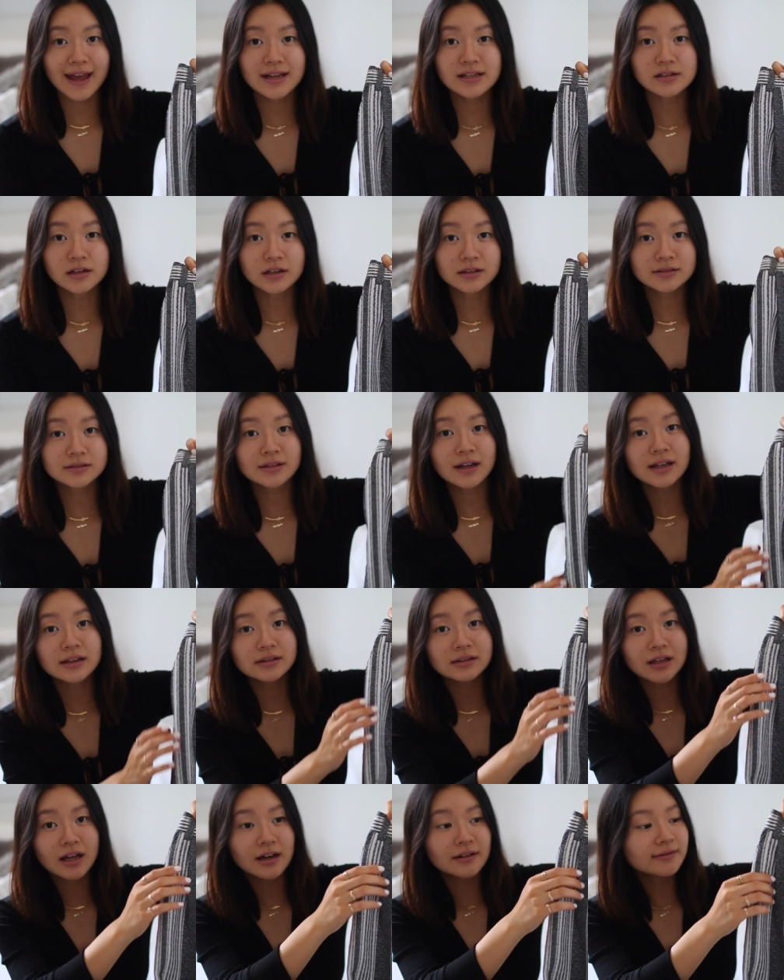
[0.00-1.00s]
And also I
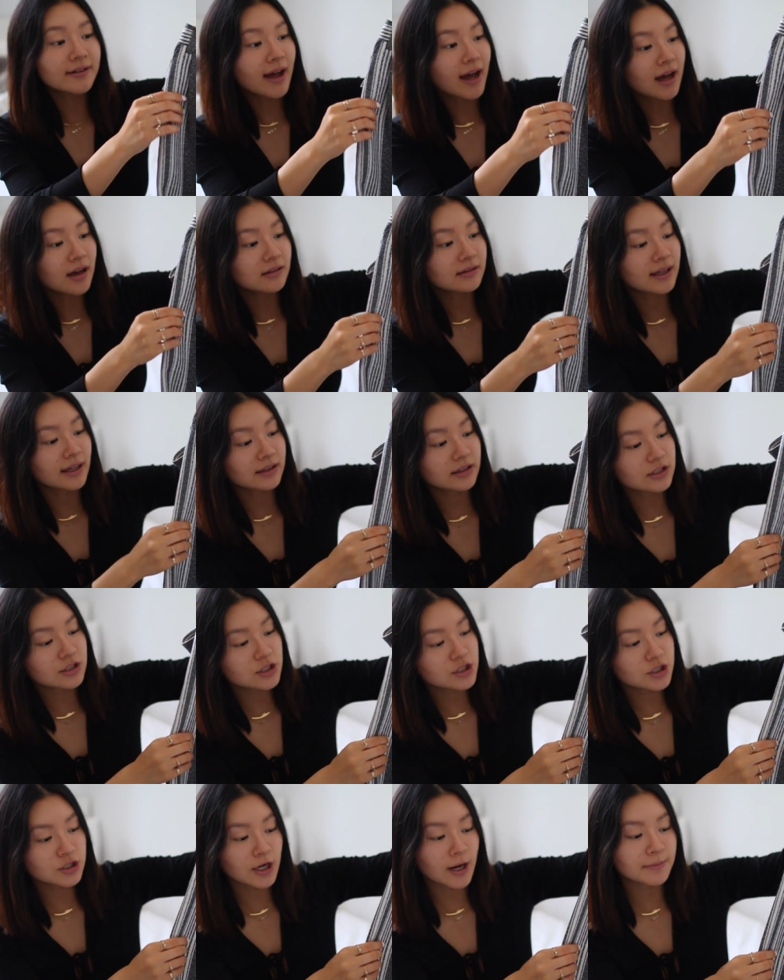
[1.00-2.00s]
love how like the
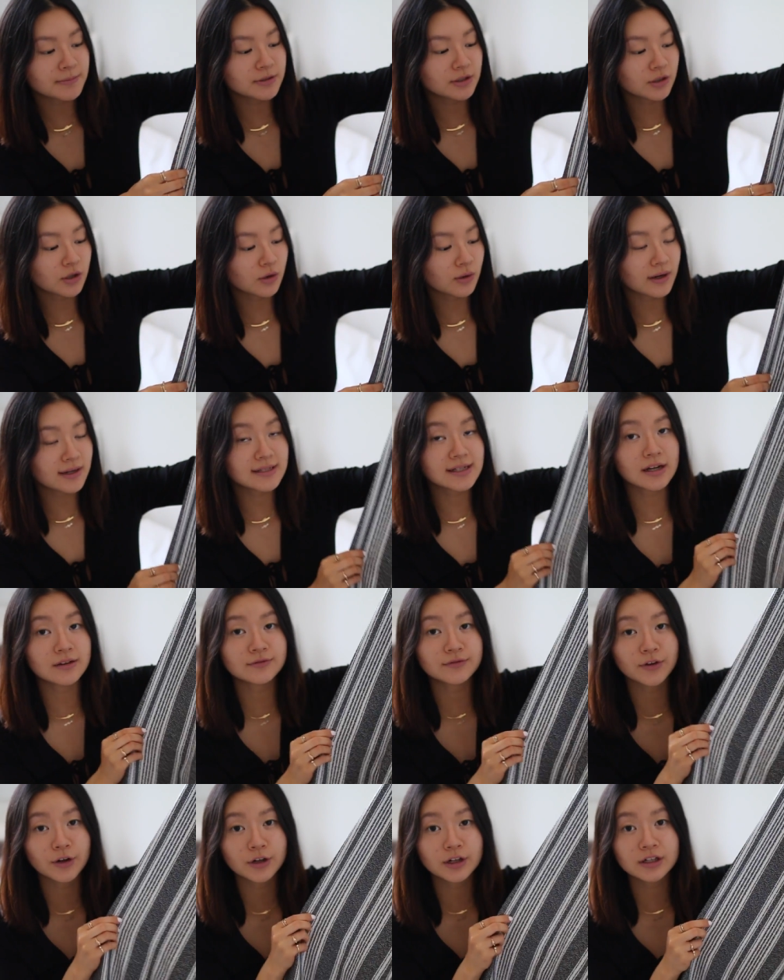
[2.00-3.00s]
stripes are going
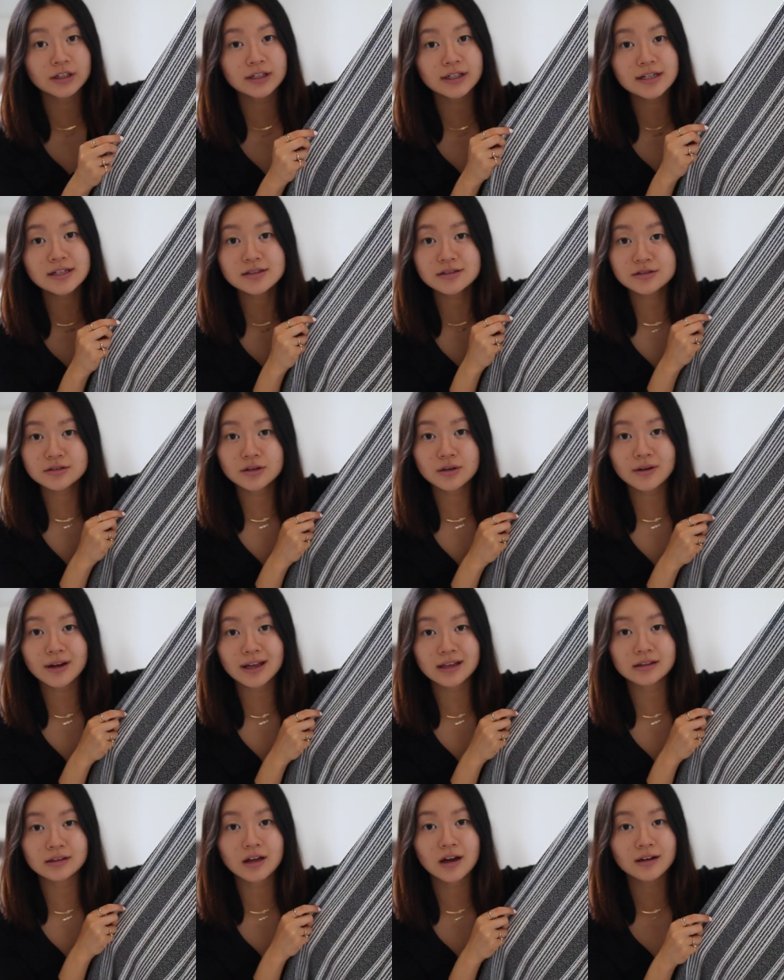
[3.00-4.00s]
down vertically, so
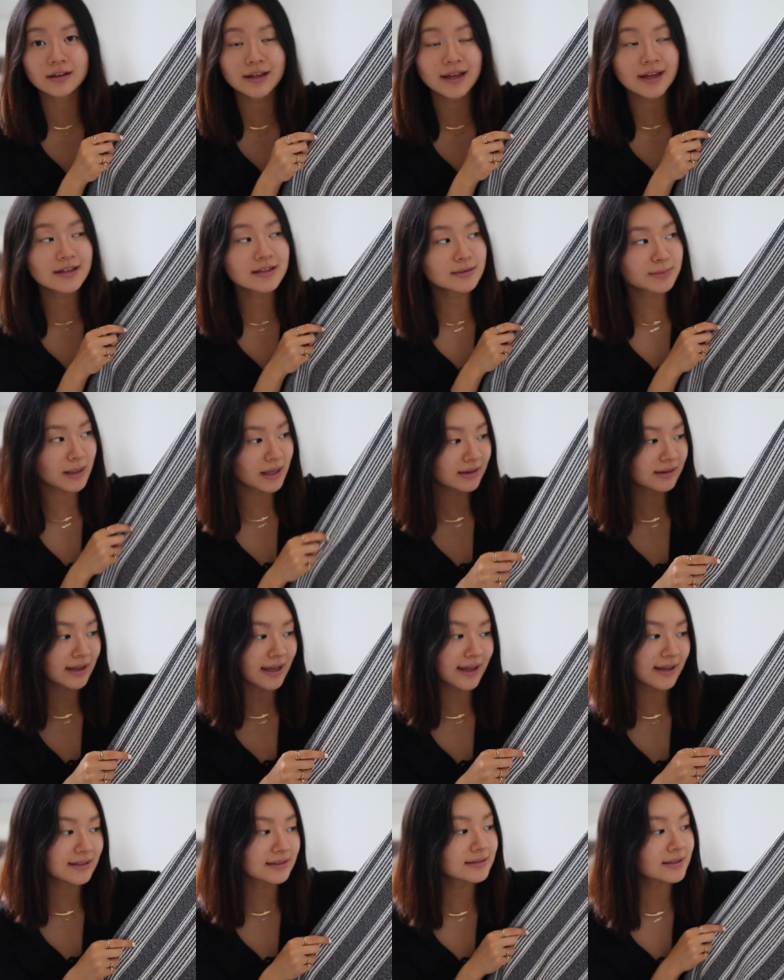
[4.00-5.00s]
it elongates my
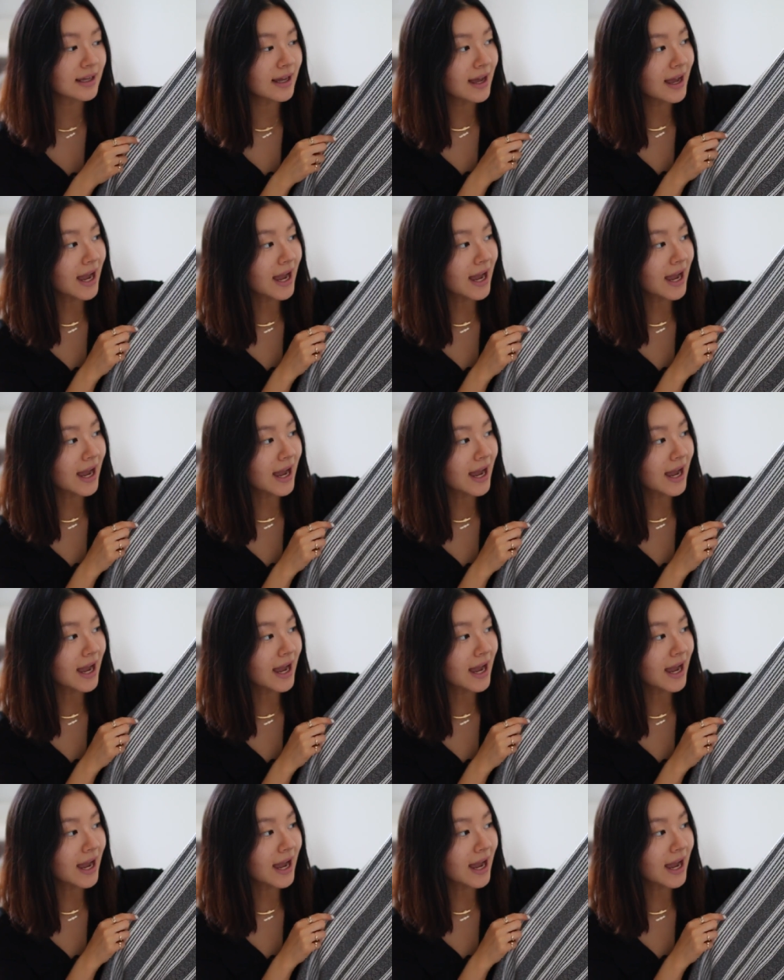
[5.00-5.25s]
legs.